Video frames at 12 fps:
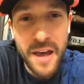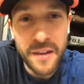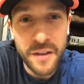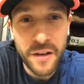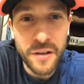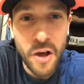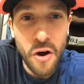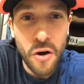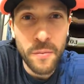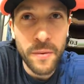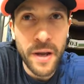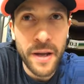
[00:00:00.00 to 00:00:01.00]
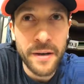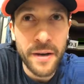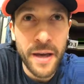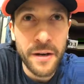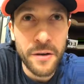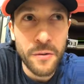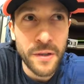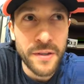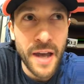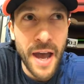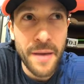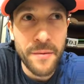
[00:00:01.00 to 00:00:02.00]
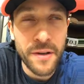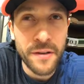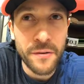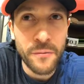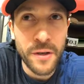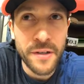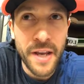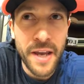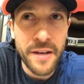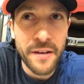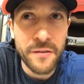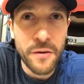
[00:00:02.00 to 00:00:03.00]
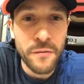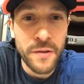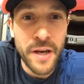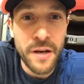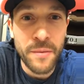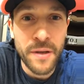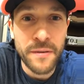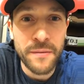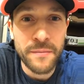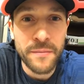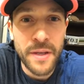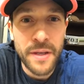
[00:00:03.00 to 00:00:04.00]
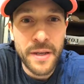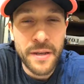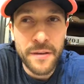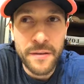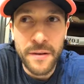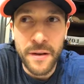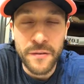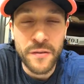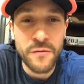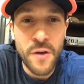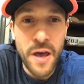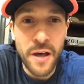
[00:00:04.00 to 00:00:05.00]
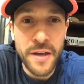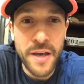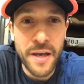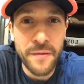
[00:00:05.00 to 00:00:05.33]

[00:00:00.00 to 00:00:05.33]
of the globe. And I don't know what time it is or what day it is over there, but Australia.